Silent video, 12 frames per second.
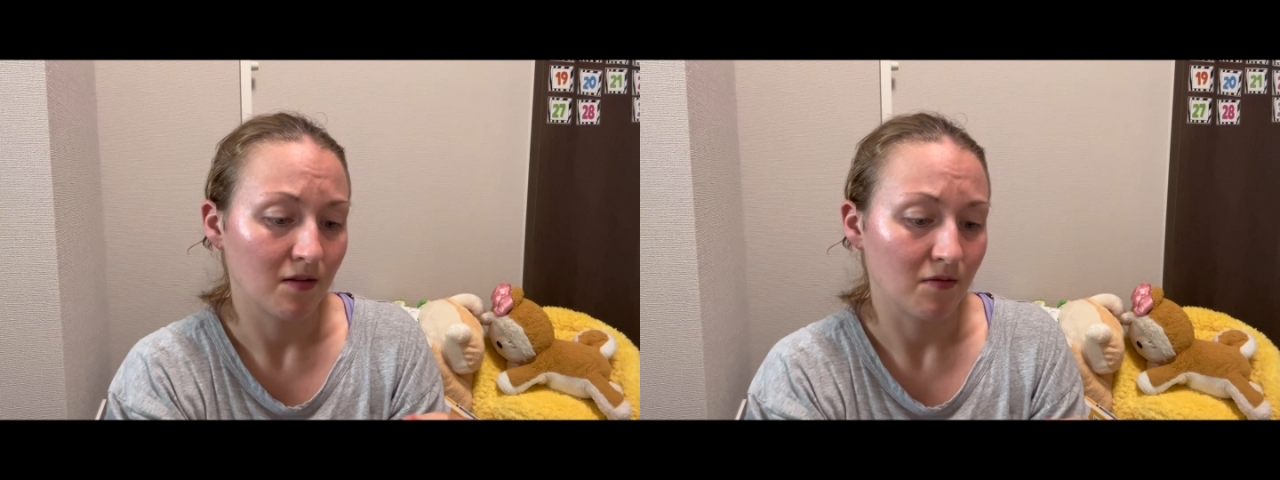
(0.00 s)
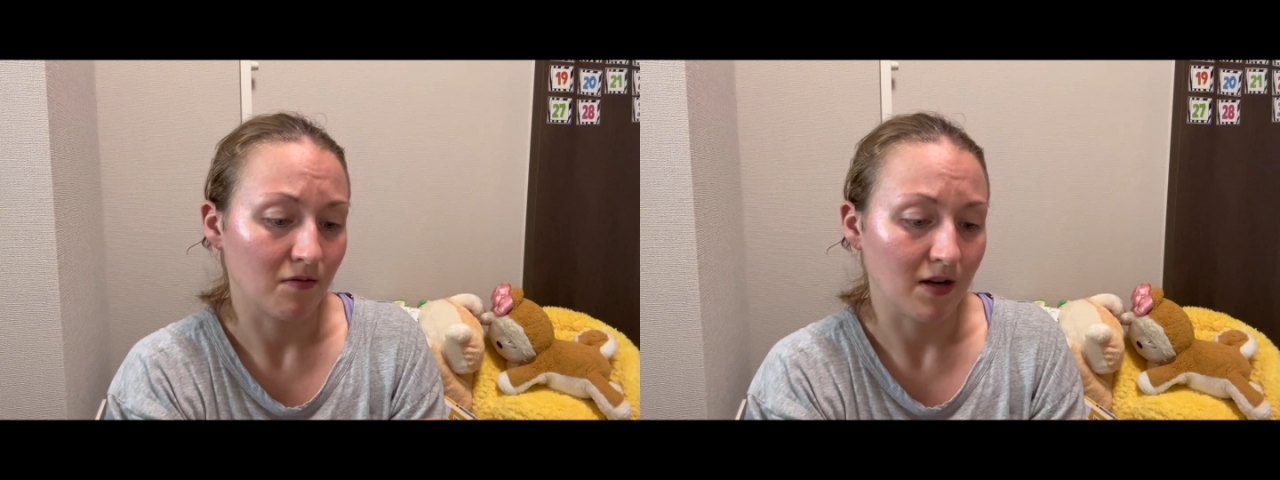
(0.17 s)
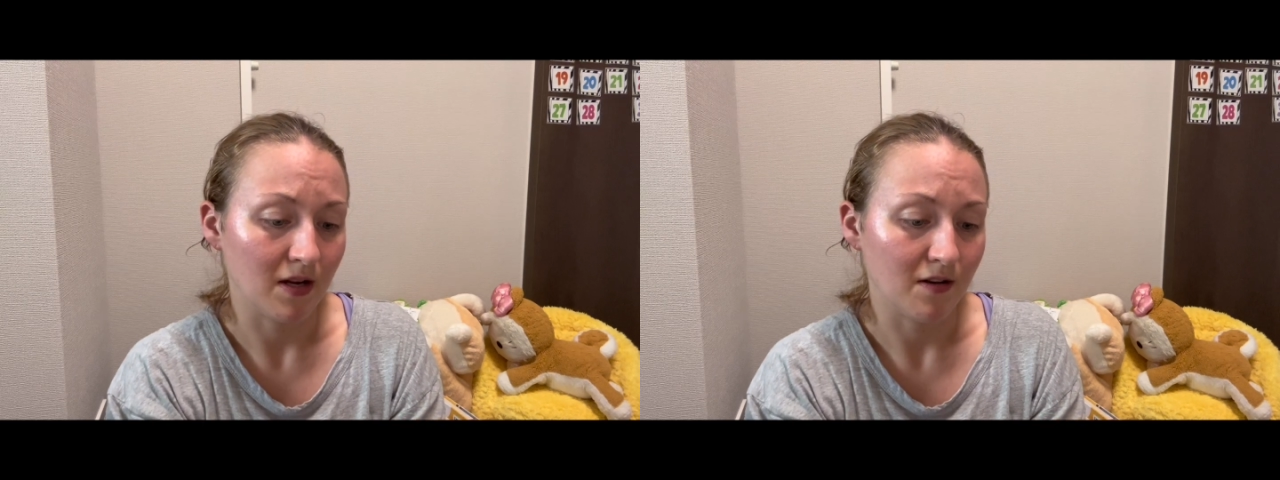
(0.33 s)

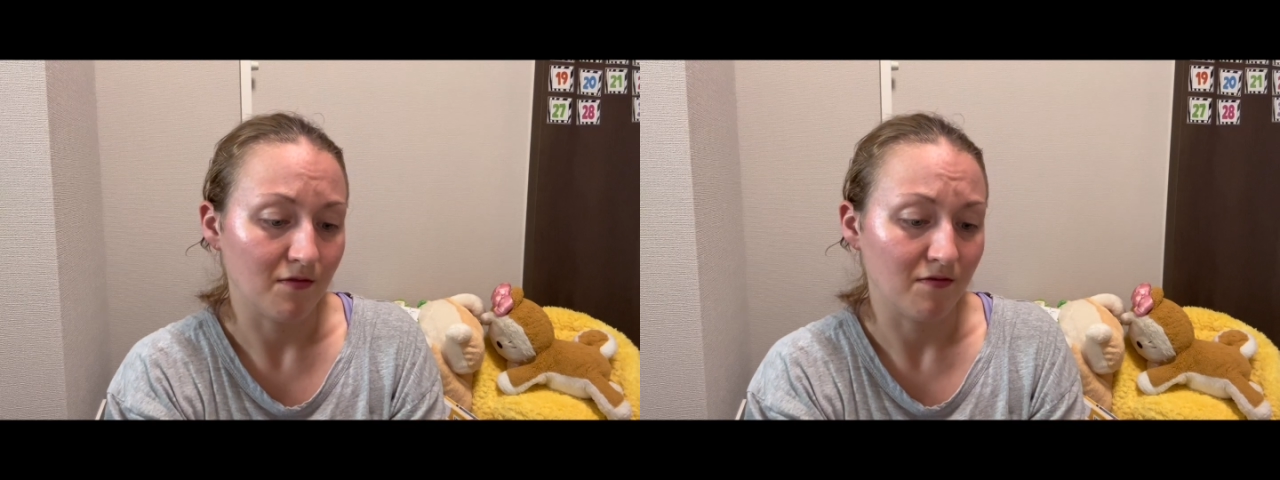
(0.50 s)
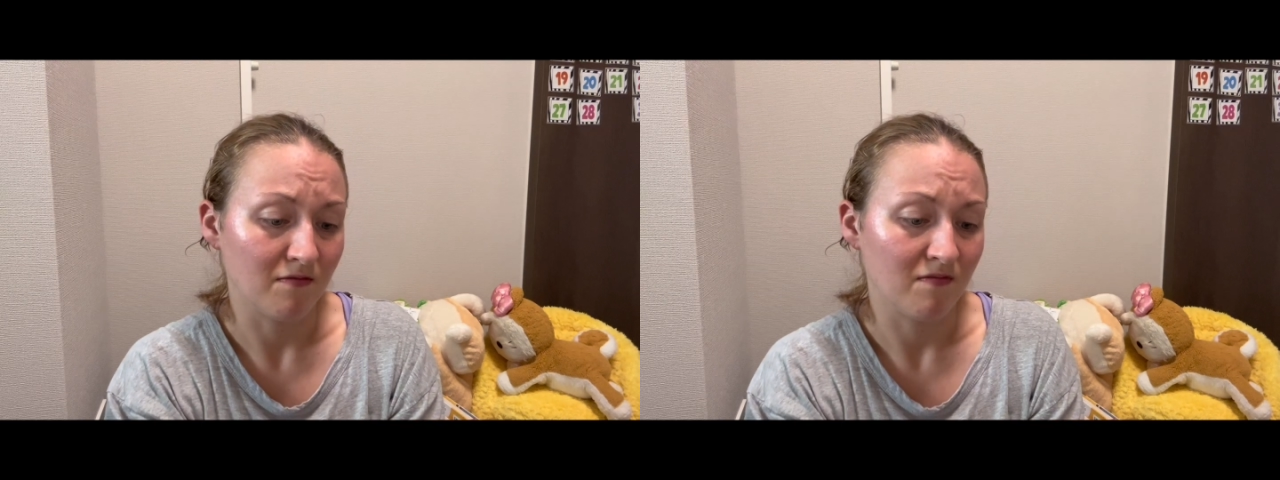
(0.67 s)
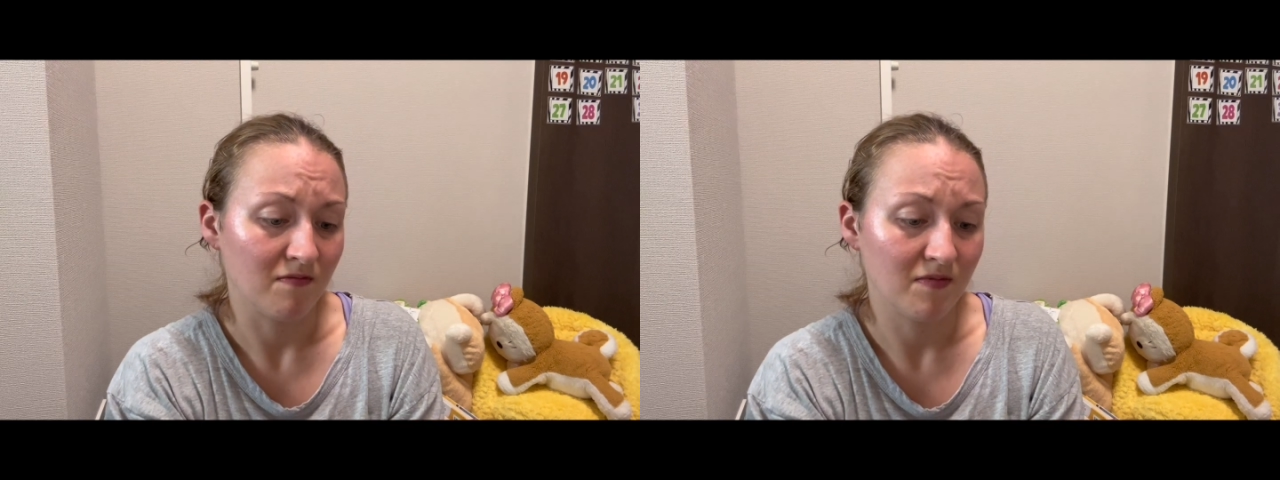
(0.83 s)
great if
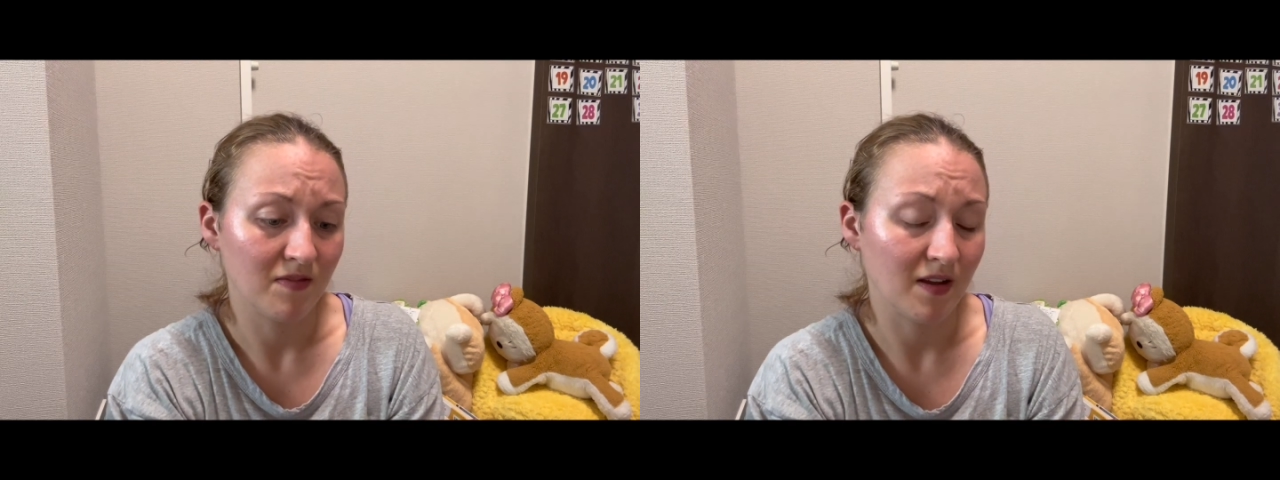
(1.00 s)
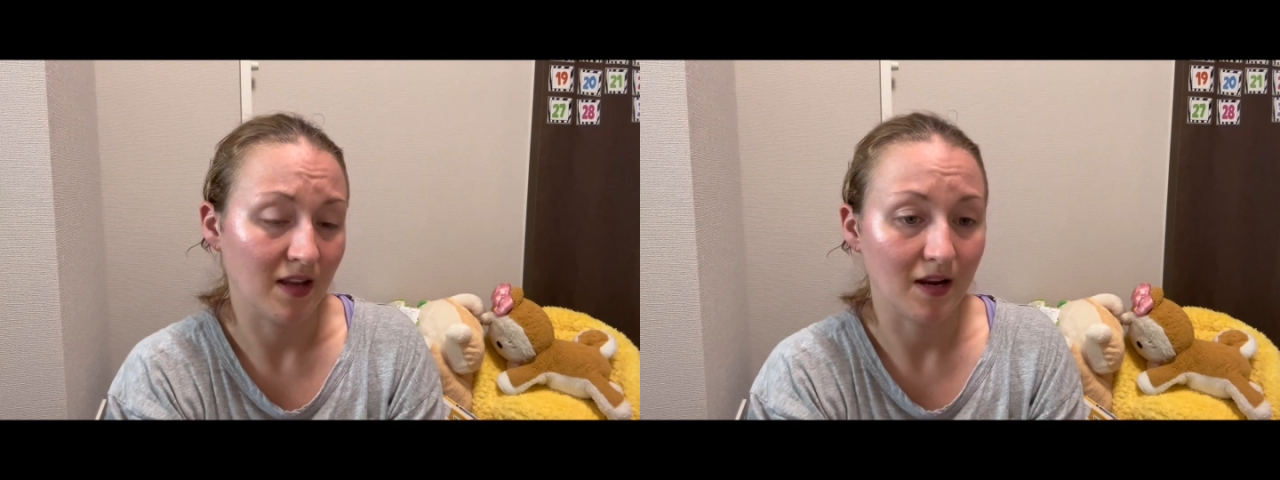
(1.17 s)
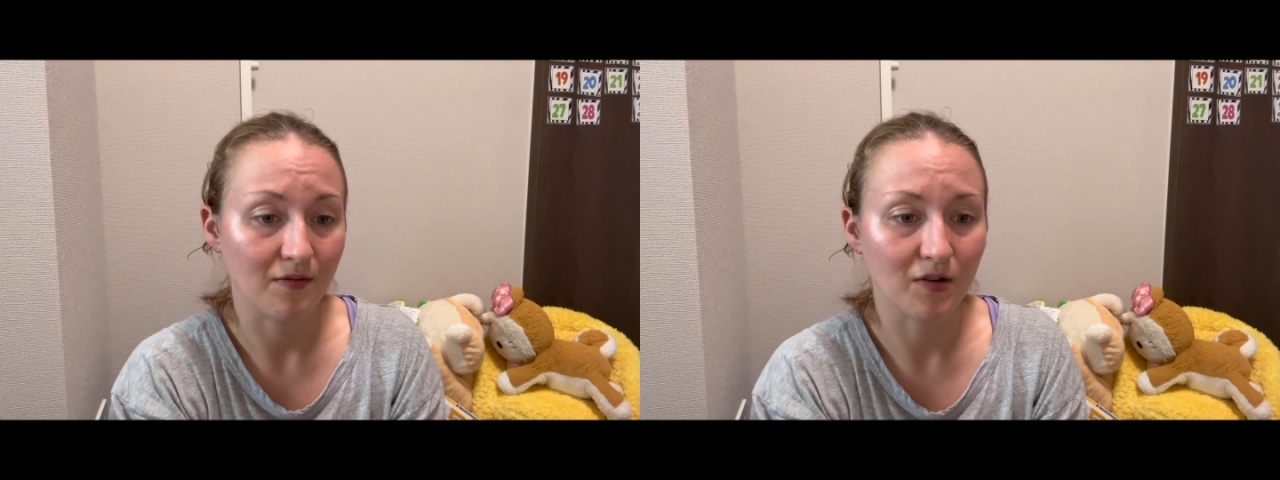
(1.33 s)

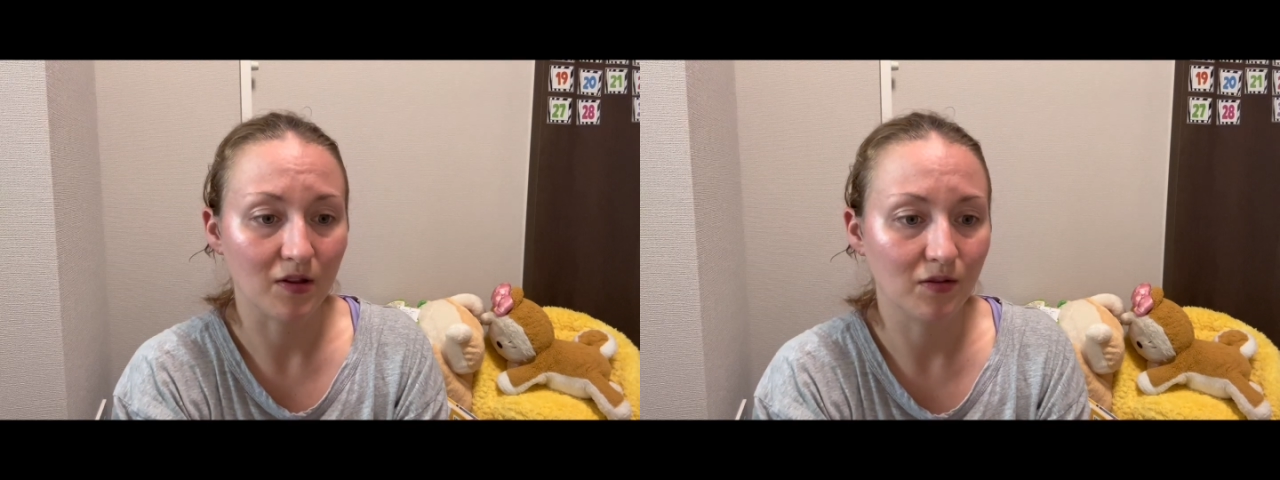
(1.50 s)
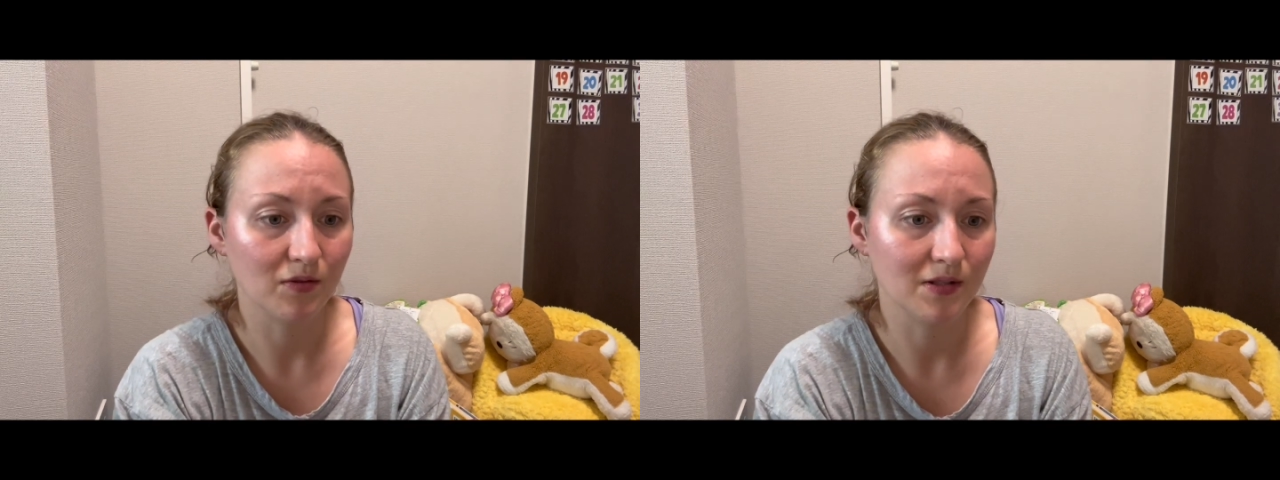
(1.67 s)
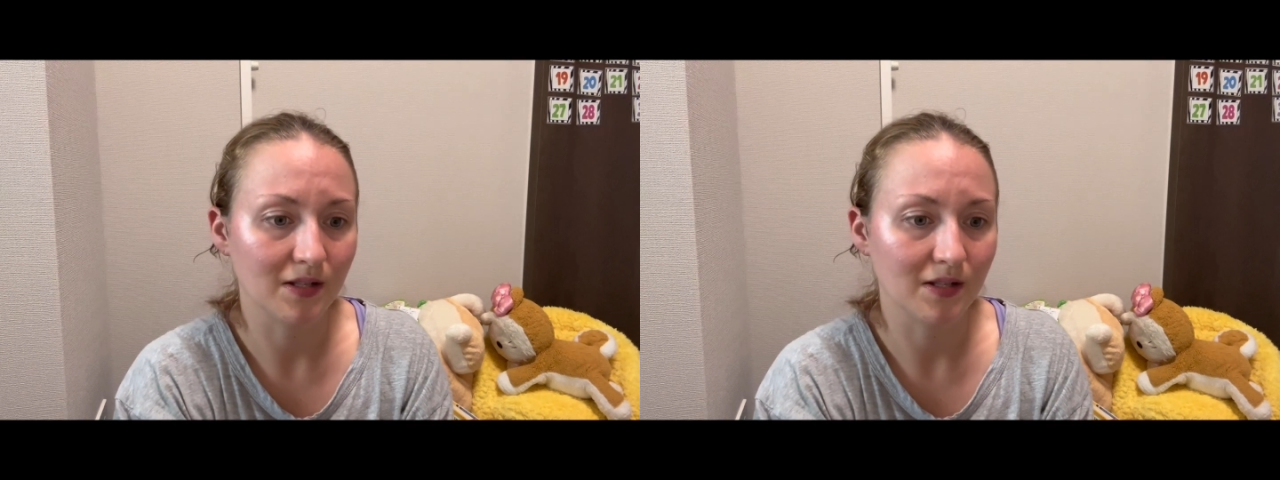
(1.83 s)
I ever lose